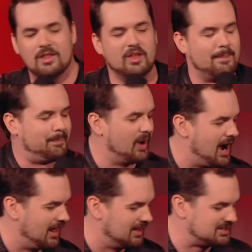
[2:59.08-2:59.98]
The
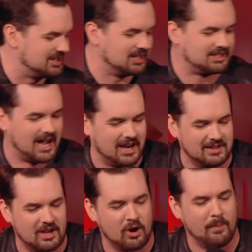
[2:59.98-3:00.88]
pilots and the gunner,
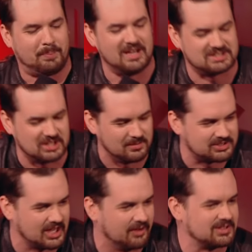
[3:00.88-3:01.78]
they're all pissing
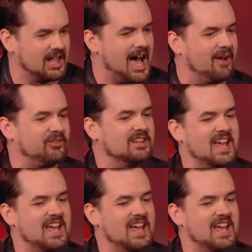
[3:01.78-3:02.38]
themselves laughing.